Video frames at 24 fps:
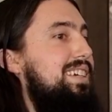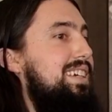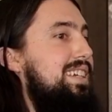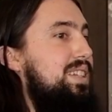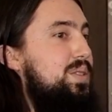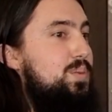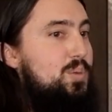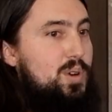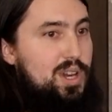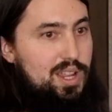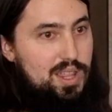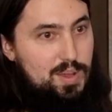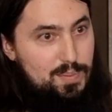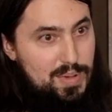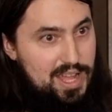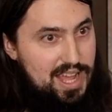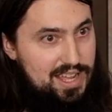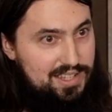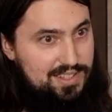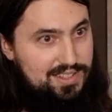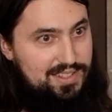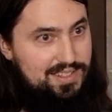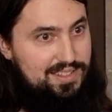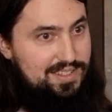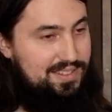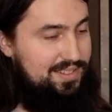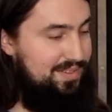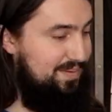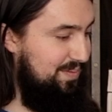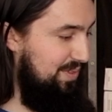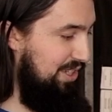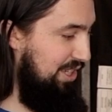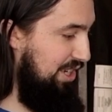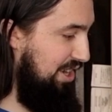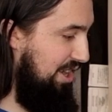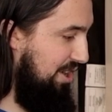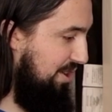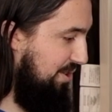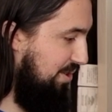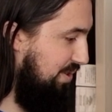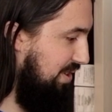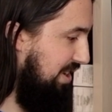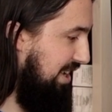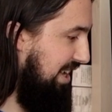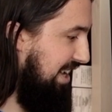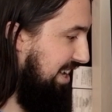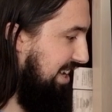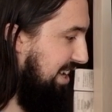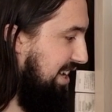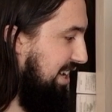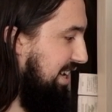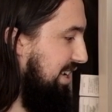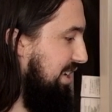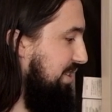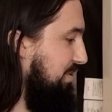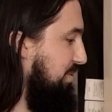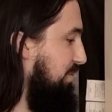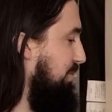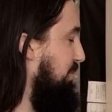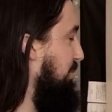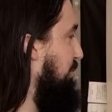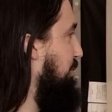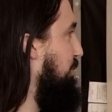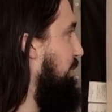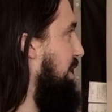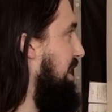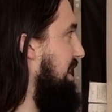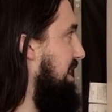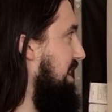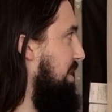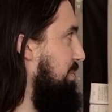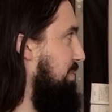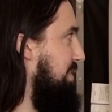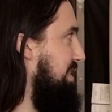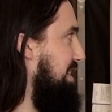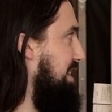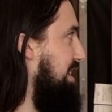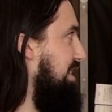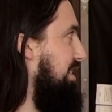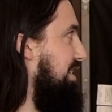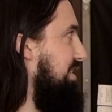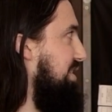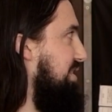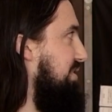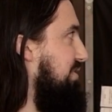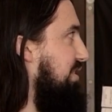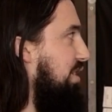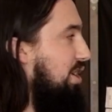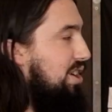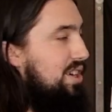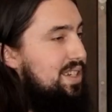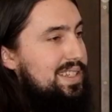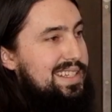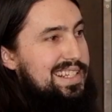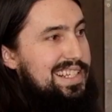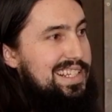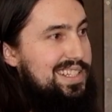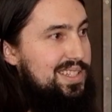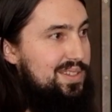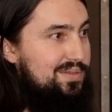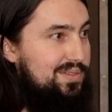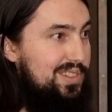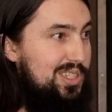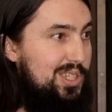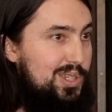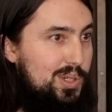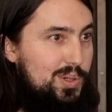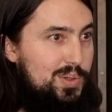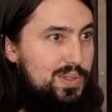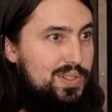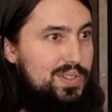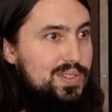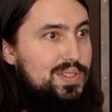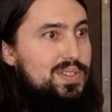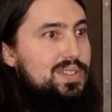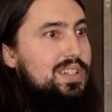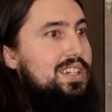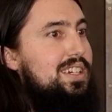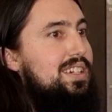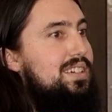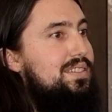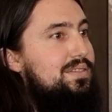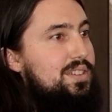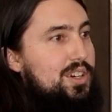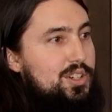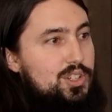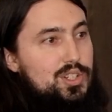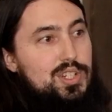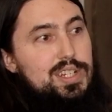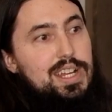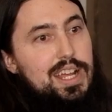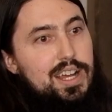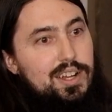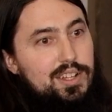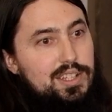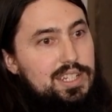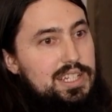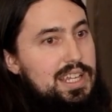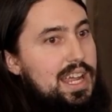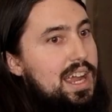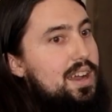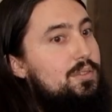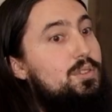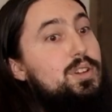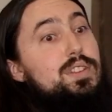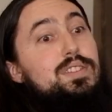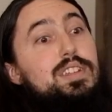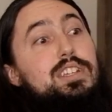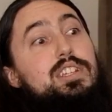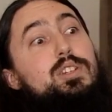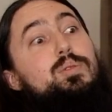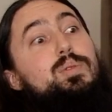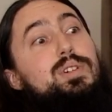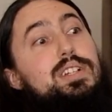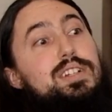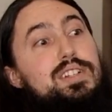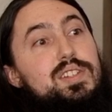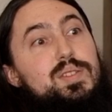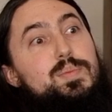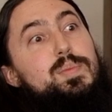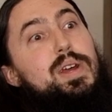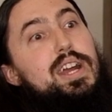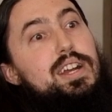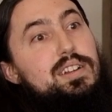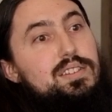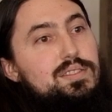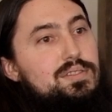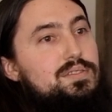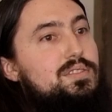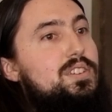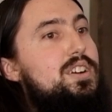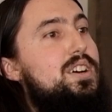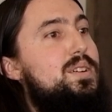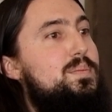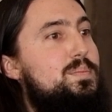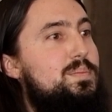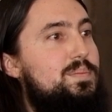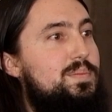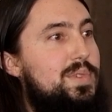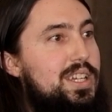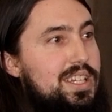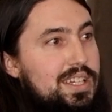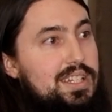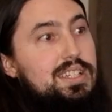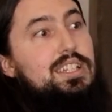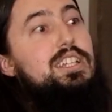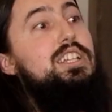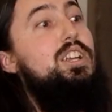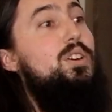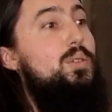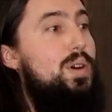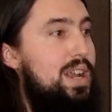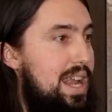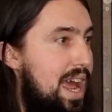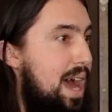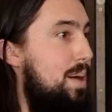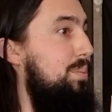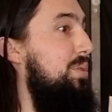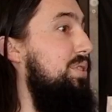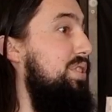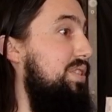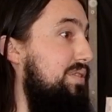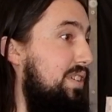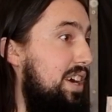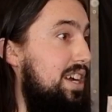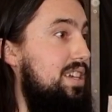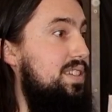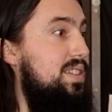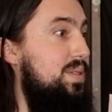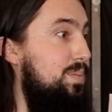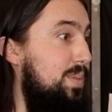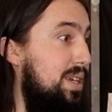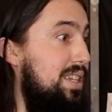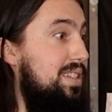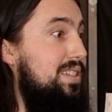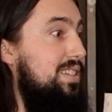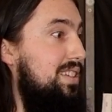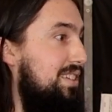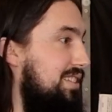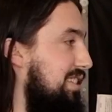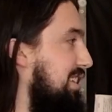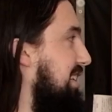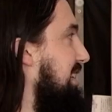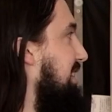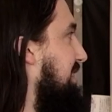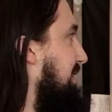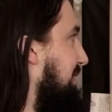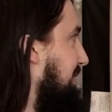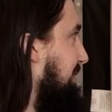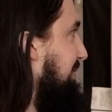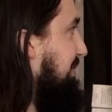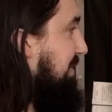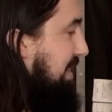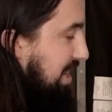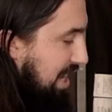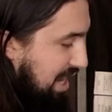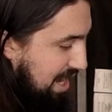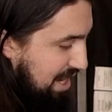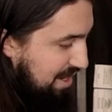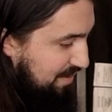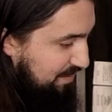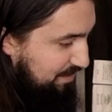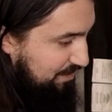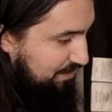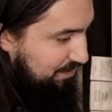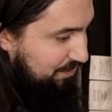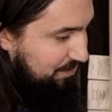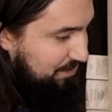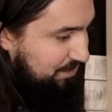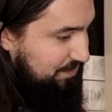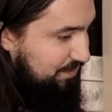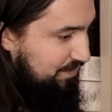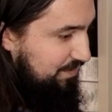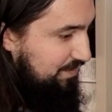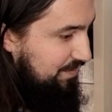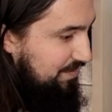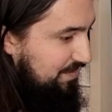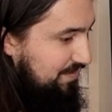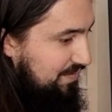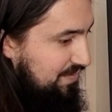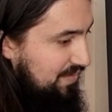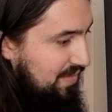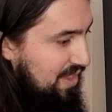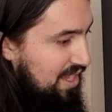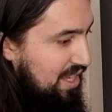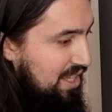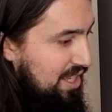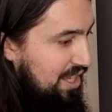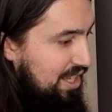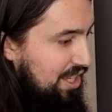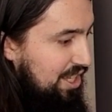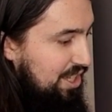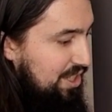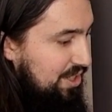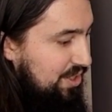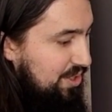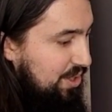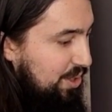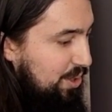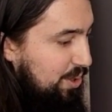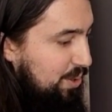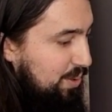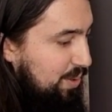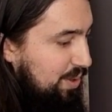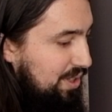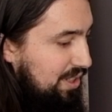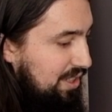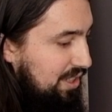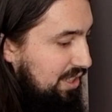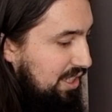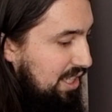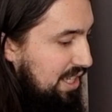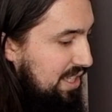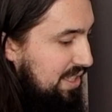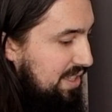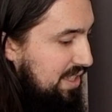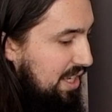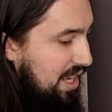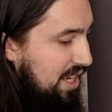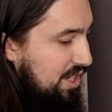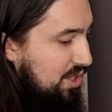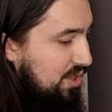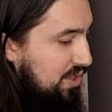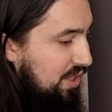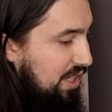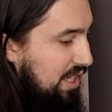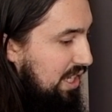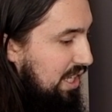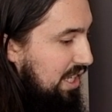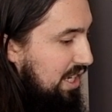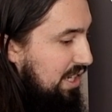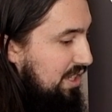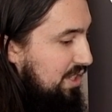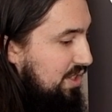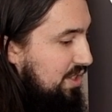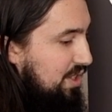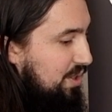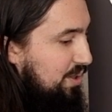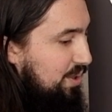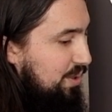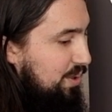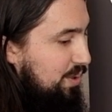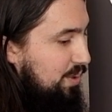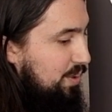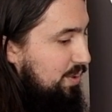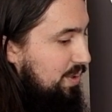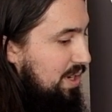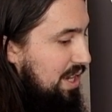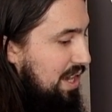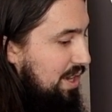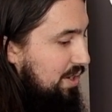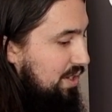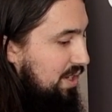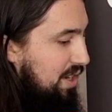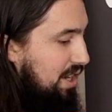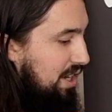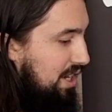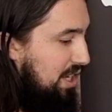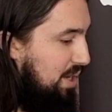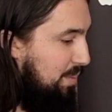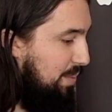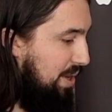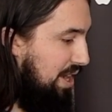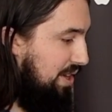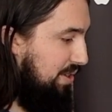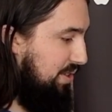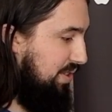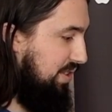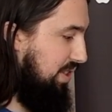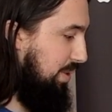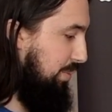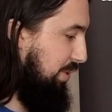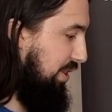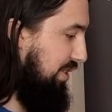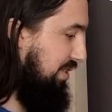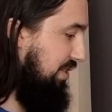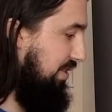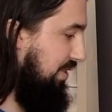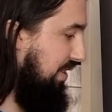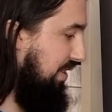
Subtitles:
it's one of the best. You know, right up there as far as ease of use, functionality, everything you would expect from, you know, an Apple device, basically. Okay. So let's actually get into now talking about some of the